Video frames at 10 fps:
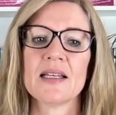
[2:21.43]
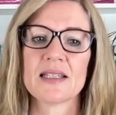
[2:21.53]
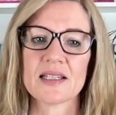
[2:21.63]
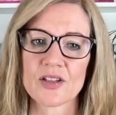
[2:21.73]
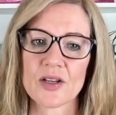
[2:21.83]

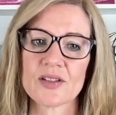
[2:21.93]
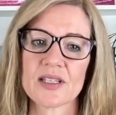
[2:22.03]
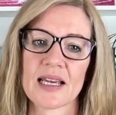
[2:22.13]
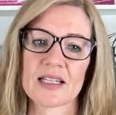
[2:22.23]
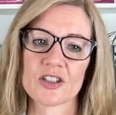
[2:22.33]

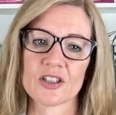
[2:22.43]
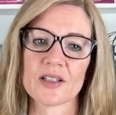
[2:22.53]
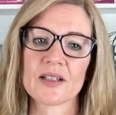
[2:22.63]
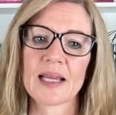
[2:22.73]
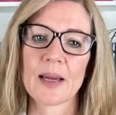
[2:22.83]

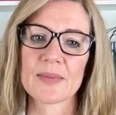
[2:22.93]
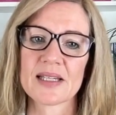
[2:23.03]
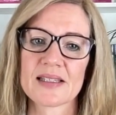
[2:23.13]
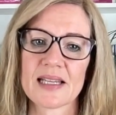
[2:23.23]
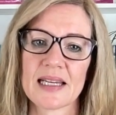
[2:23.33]
dissociation can
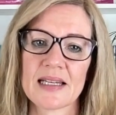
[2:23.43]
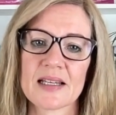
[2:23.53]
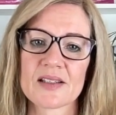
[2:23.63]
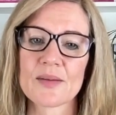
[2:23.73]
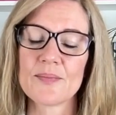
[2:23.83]
be seen
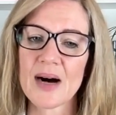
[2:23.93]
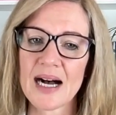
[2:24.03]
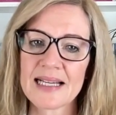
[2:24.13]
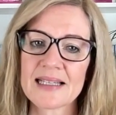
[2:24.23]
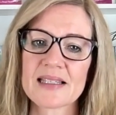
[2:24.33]
as the
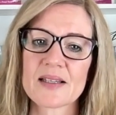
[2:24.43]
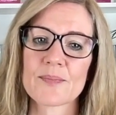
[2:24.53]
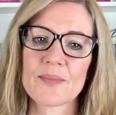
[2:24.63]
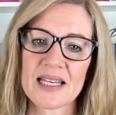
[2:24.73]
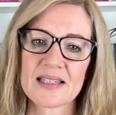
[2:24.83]
mind's
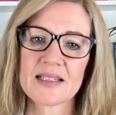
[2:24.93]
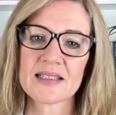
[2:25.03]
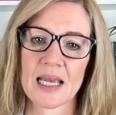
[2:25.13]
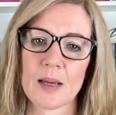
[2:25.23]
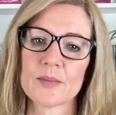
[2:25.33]
best
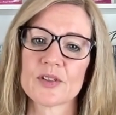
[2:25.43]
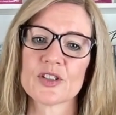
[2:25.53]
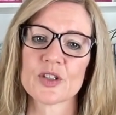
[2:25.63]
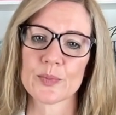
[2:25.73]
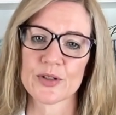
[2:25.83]

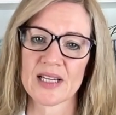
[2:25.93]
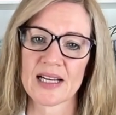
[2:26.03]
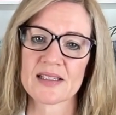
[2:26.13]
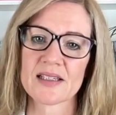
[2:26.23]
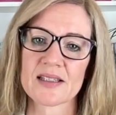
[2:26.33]
attempt to
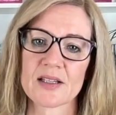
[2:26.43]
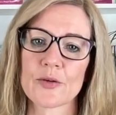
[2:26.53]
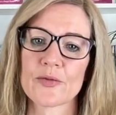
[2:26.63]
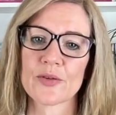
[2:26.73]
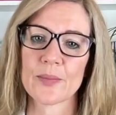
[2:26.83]
protect
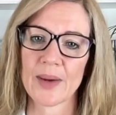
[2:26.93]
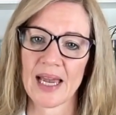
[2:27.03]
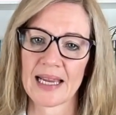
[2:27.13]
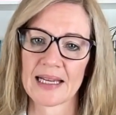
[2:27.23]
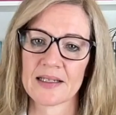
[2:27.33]
itself from
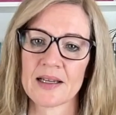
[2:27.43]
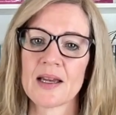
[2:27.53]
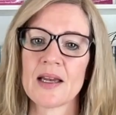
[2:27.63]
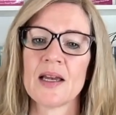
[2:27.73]
pain